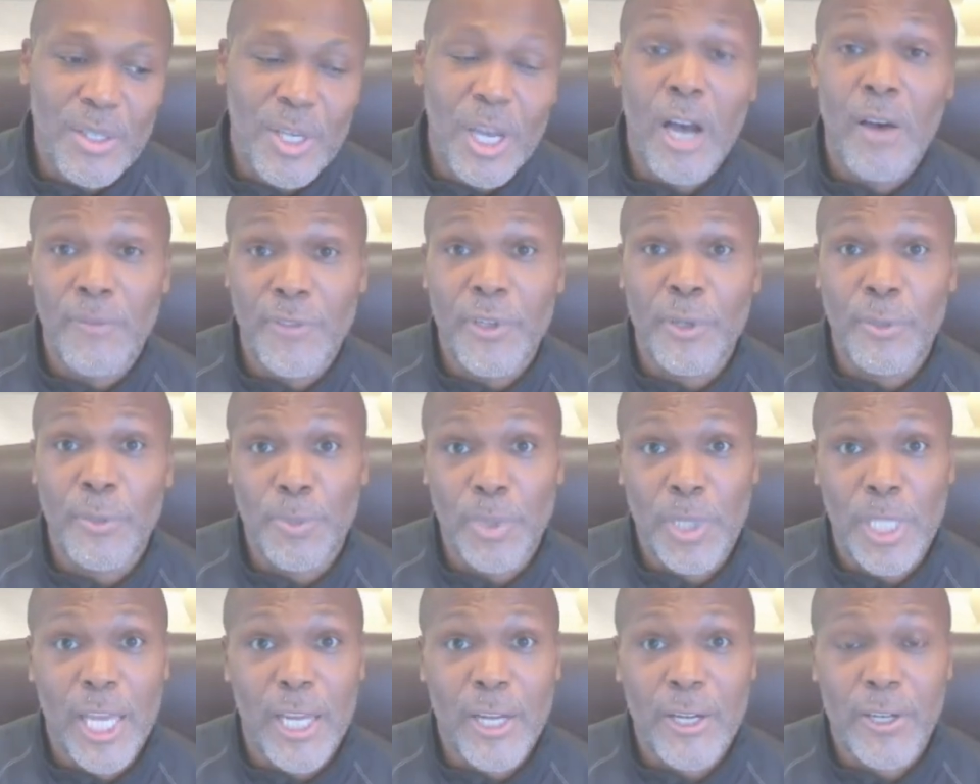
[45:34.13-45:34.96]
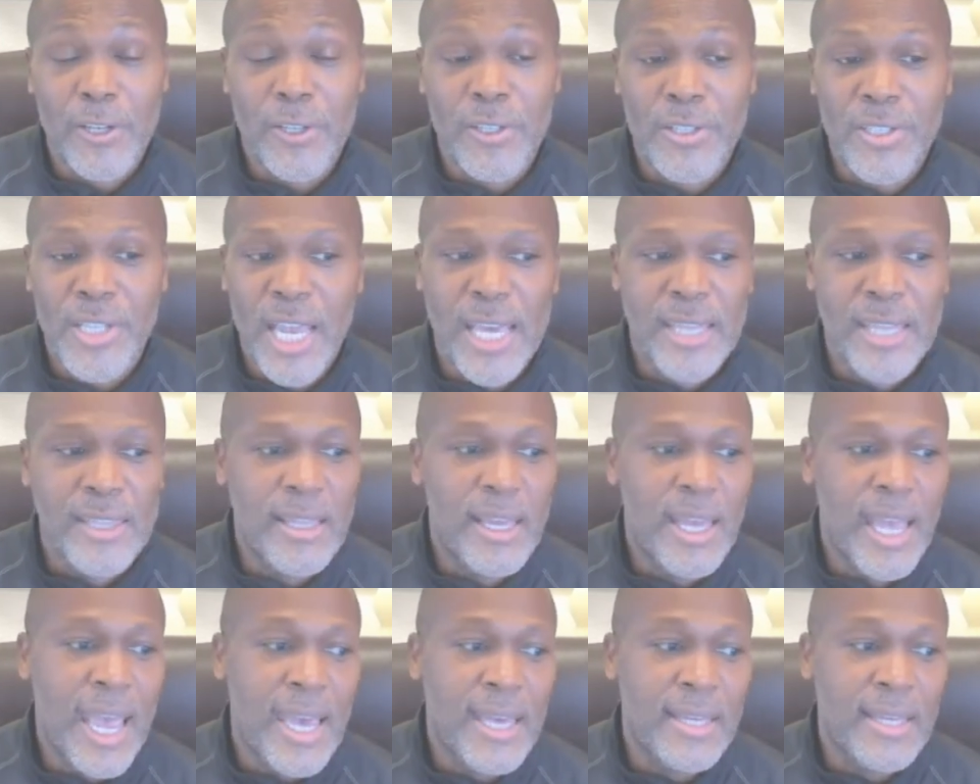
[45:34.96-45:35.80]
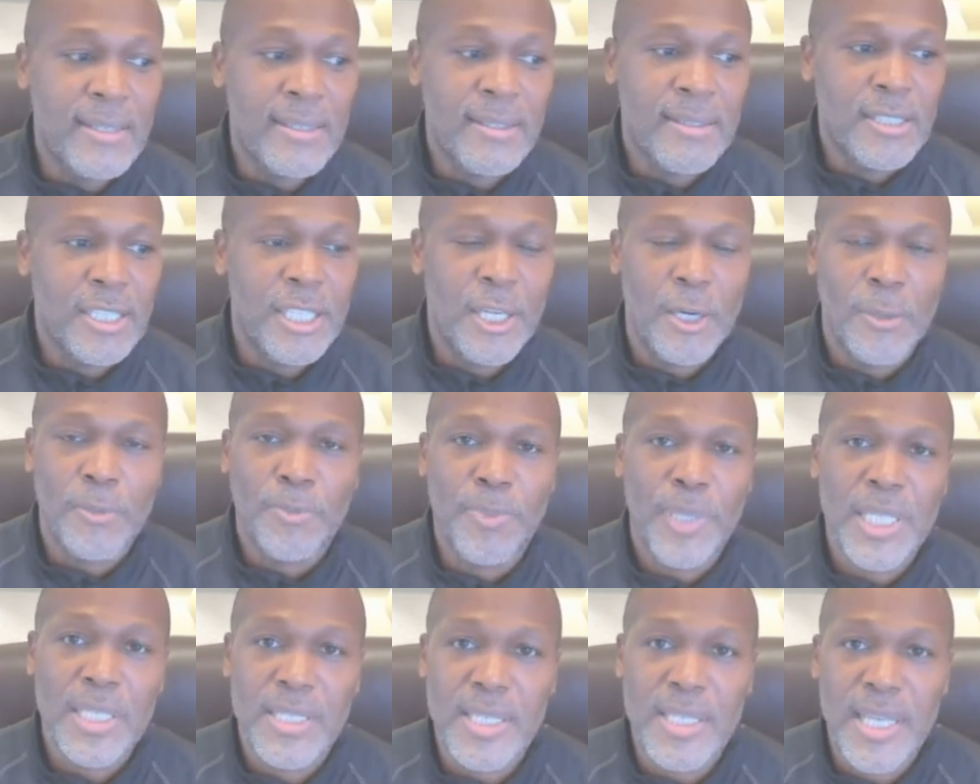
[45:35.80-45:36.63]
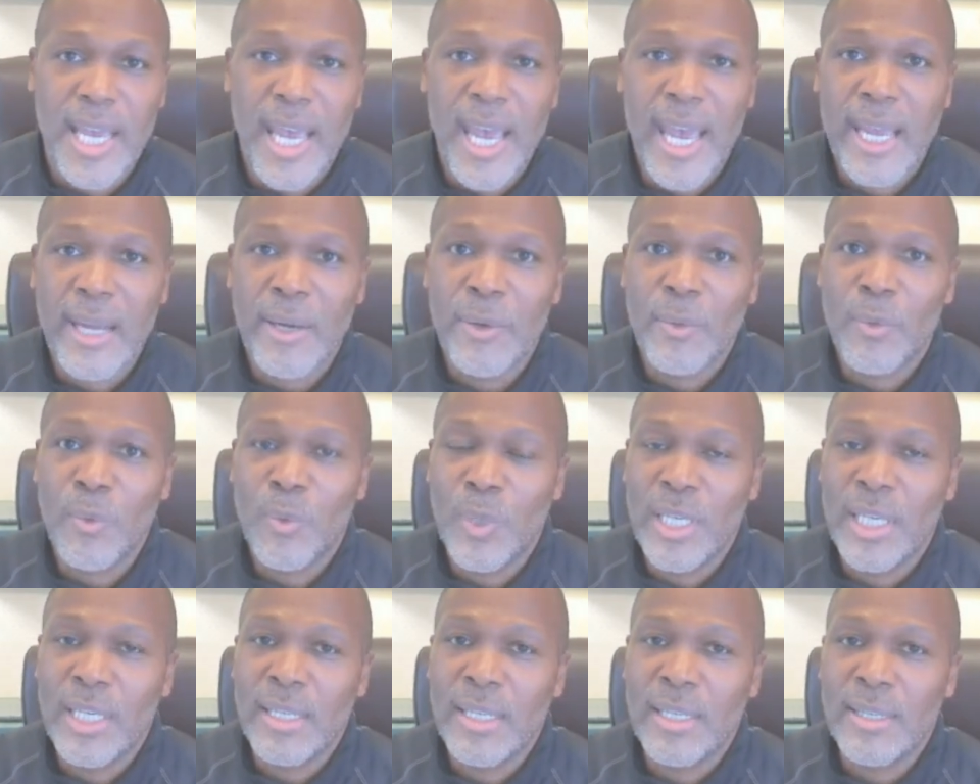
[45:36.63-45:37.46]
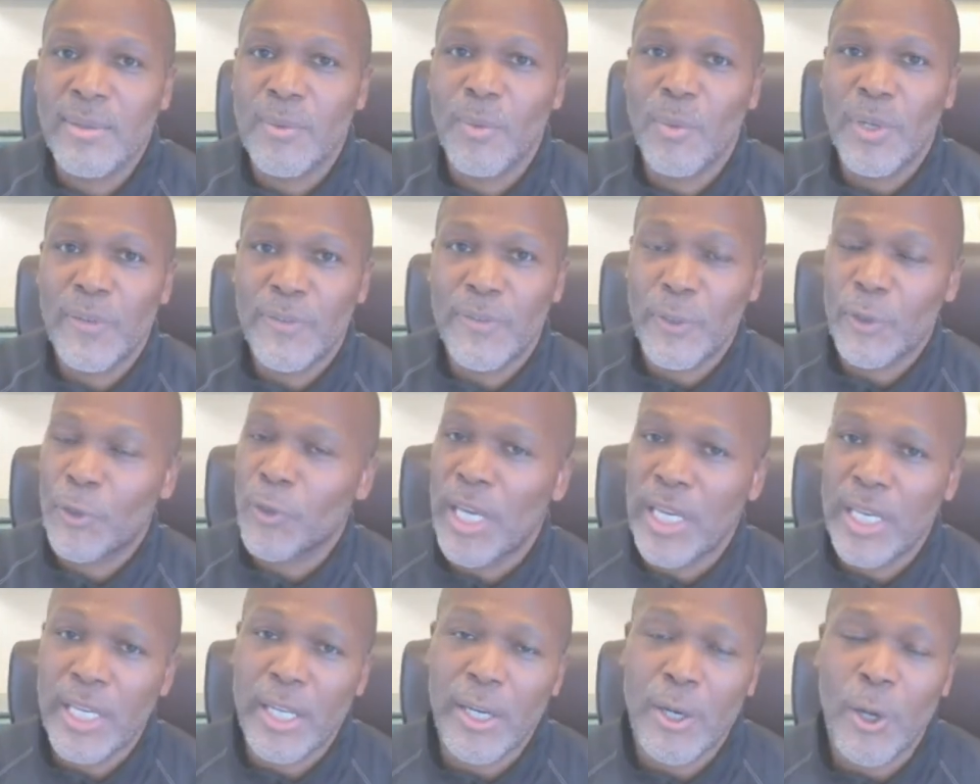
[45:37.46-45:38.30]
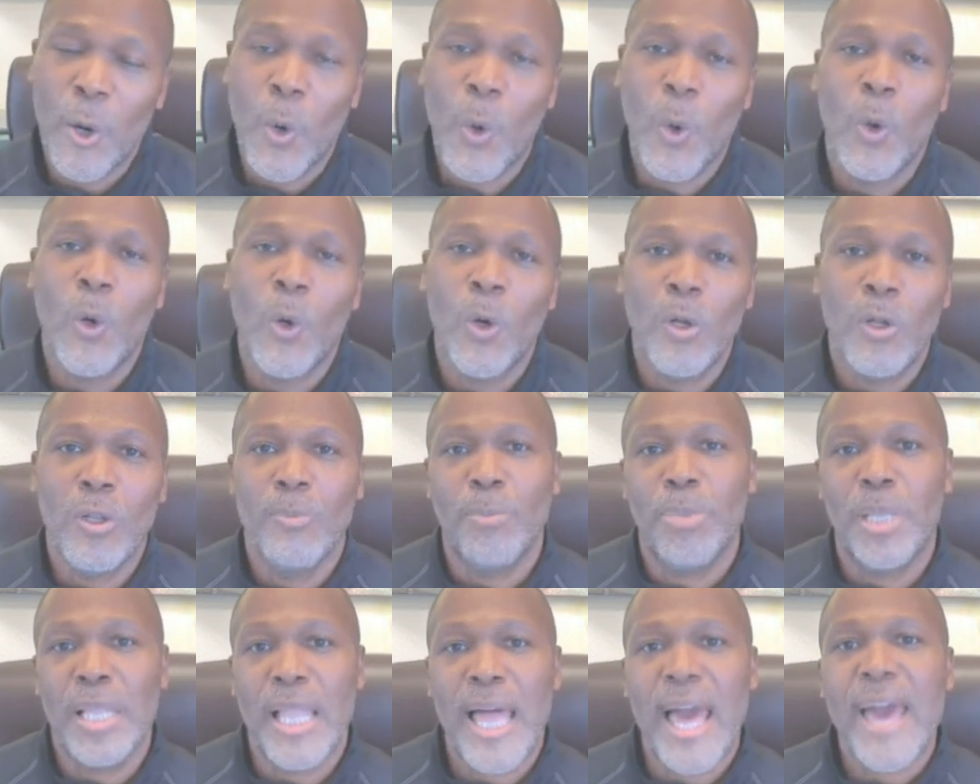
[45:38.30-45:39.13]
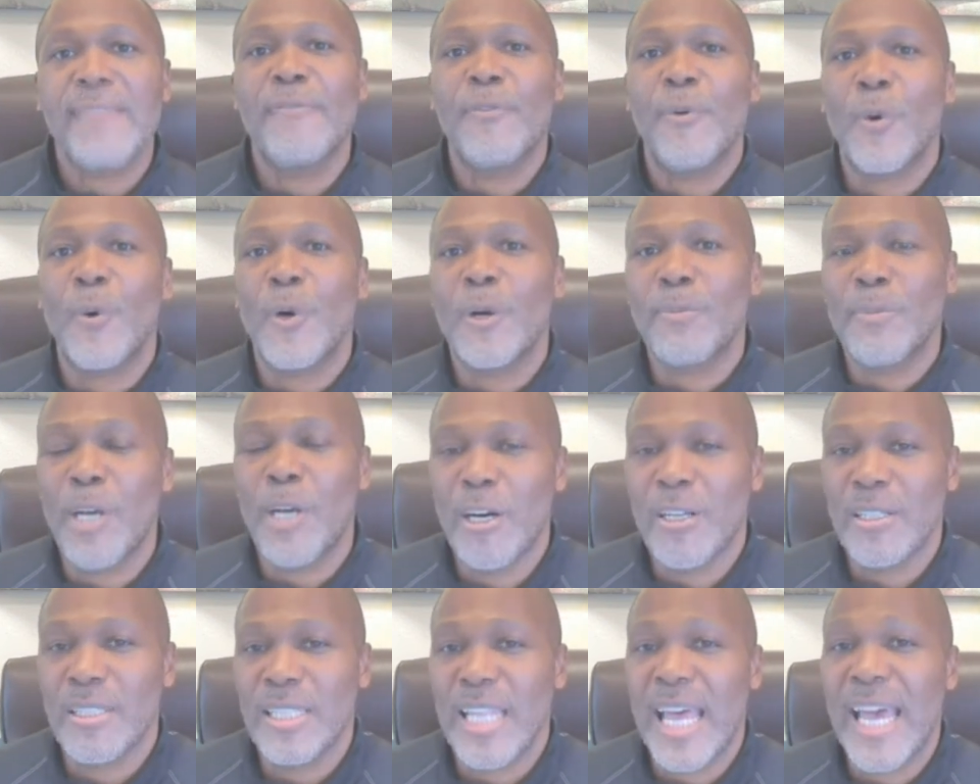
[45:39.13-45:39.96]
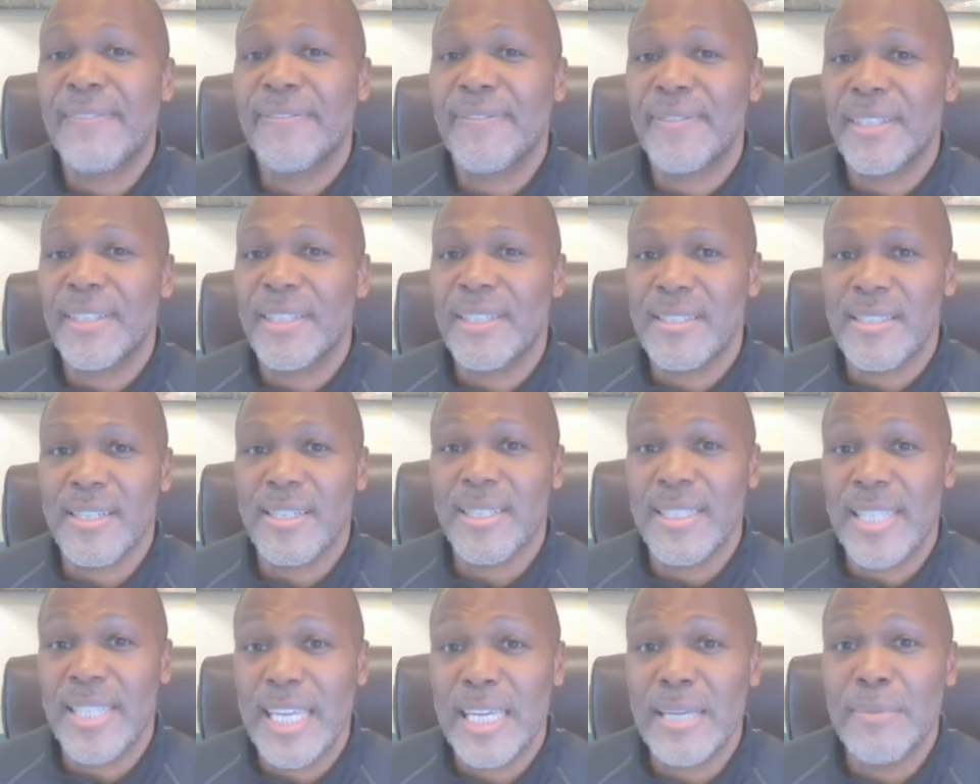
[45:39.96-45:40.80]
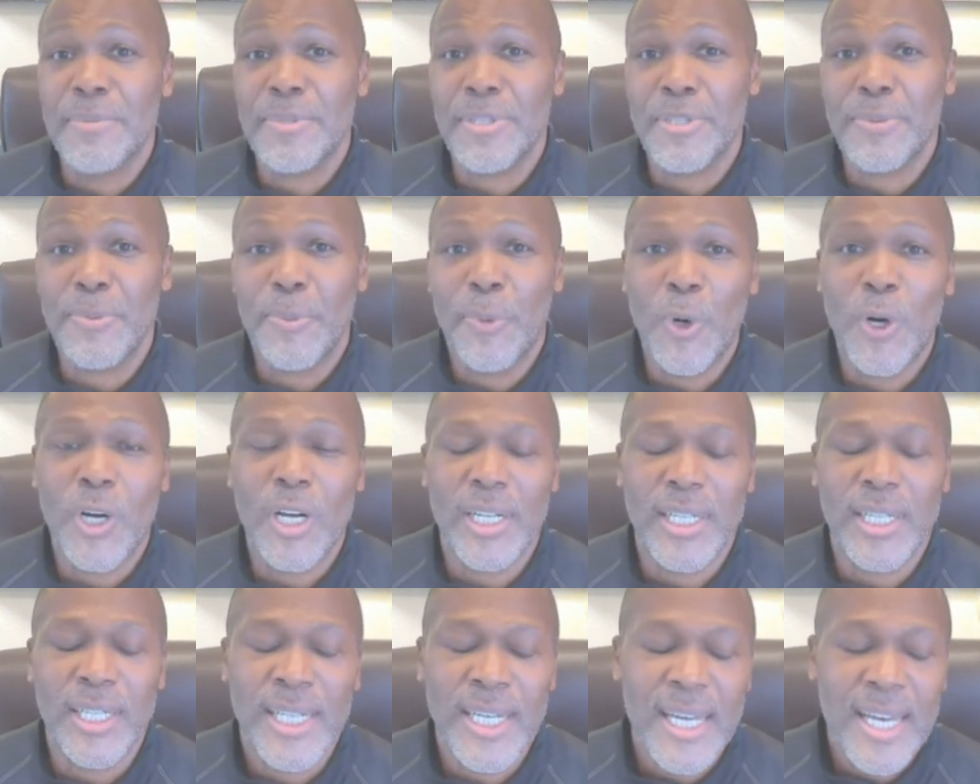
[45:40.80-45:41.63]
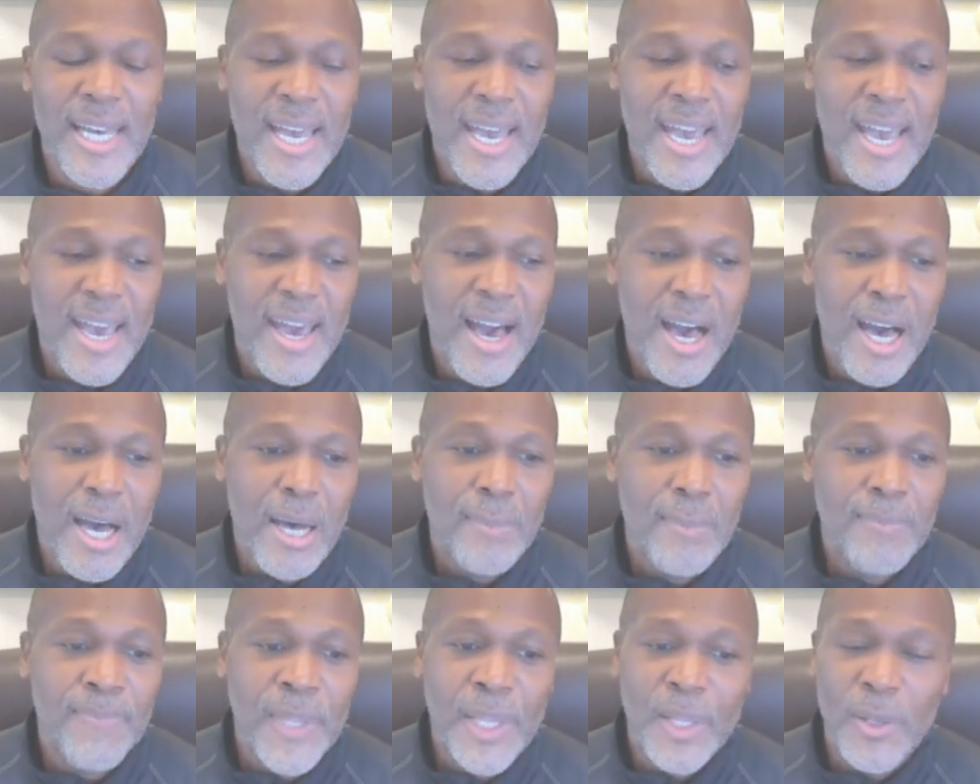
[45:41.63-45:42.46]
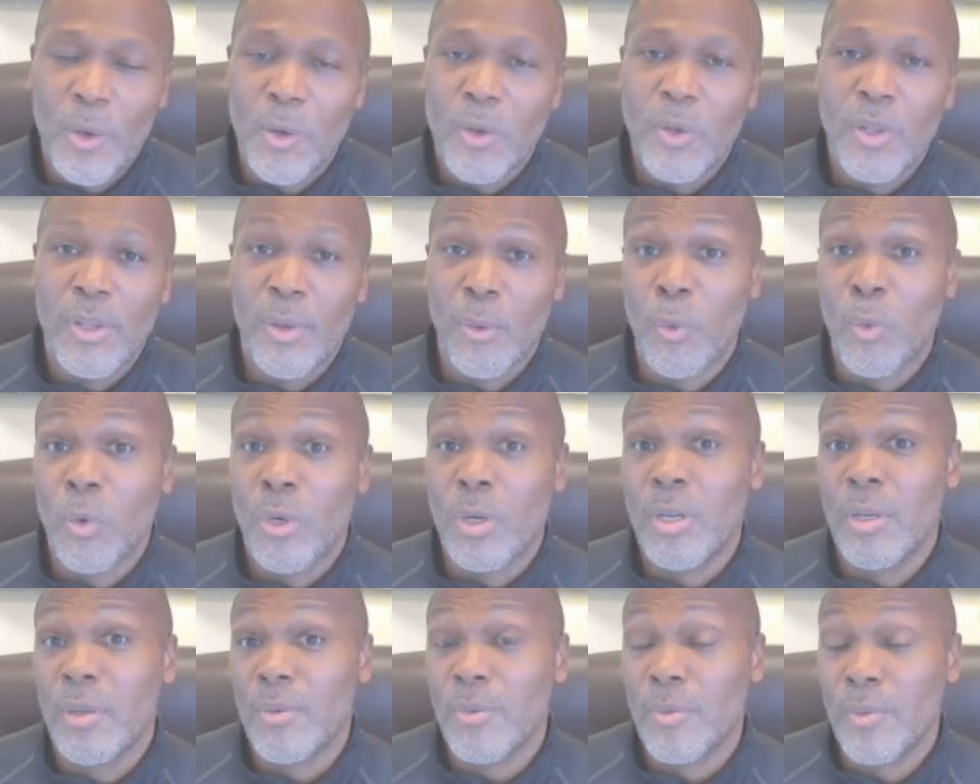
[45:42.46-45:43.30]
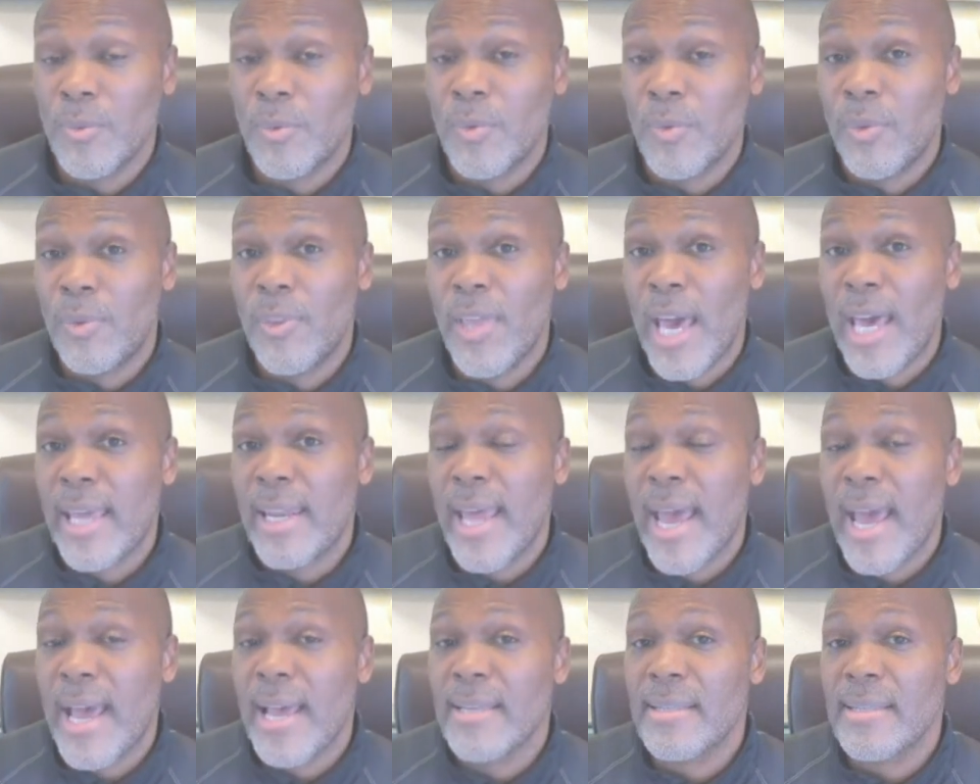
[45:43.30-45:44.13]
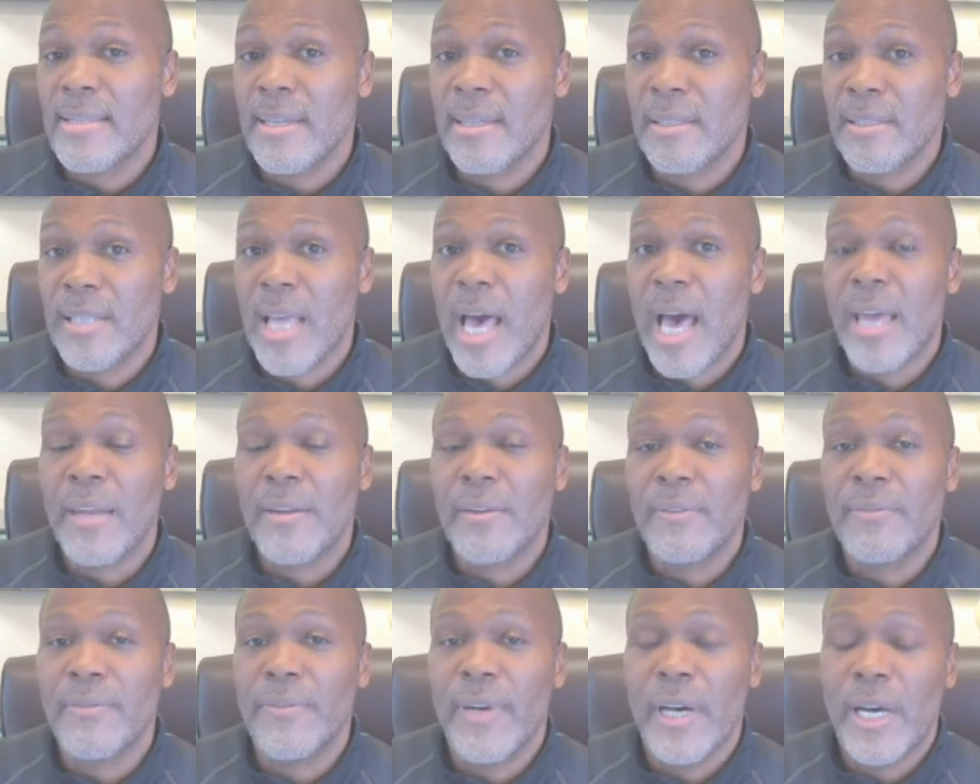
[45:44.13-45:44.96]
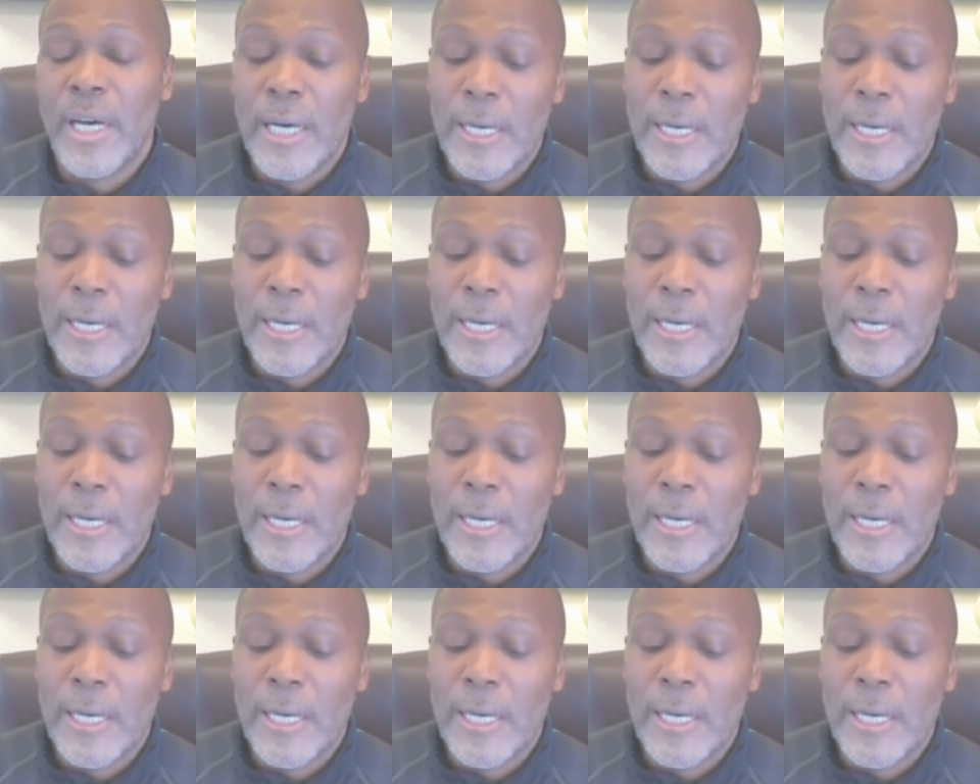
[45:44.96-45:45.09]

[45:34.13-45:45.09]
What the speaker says: of their players. And PCA, we've created a whole platform called Life is a Team Sport that has a lot of